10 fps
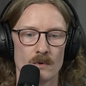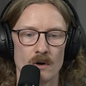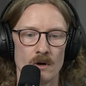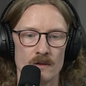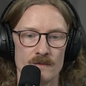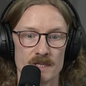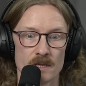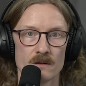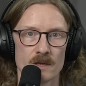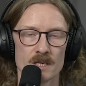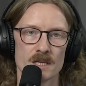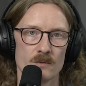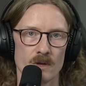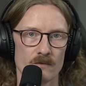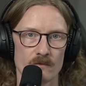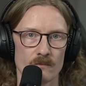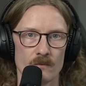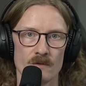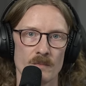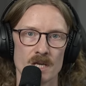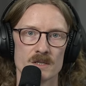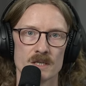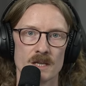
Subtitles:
all of these other things that we've mentioned.